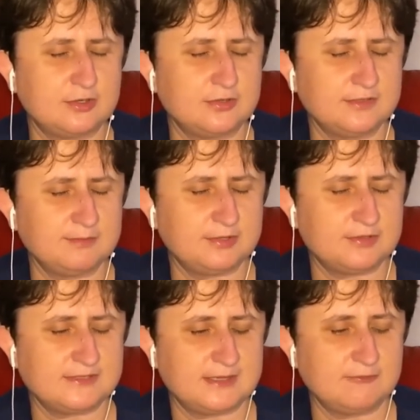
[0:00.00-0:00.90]
call them
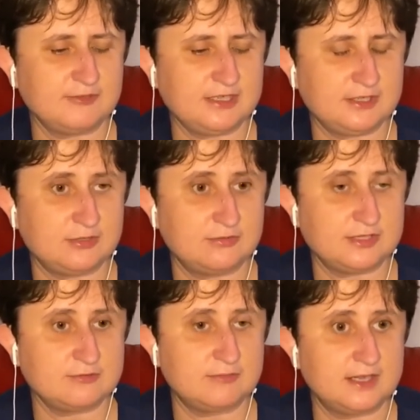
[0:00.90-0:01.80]
because i'm really
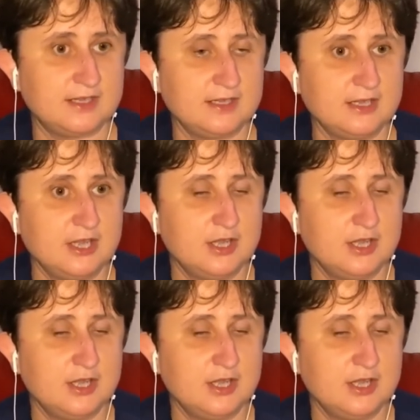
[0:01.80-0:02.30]
curious why